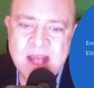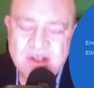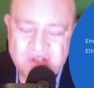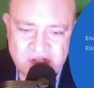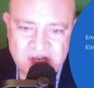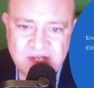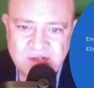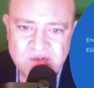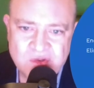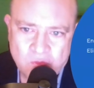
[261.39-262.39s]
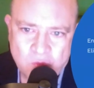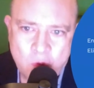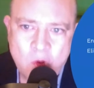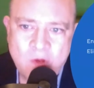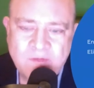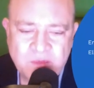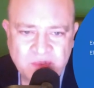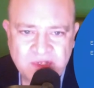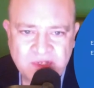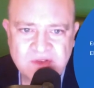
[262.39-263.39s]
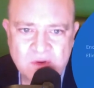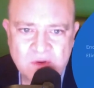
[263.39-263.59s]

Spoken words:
and change the role of the police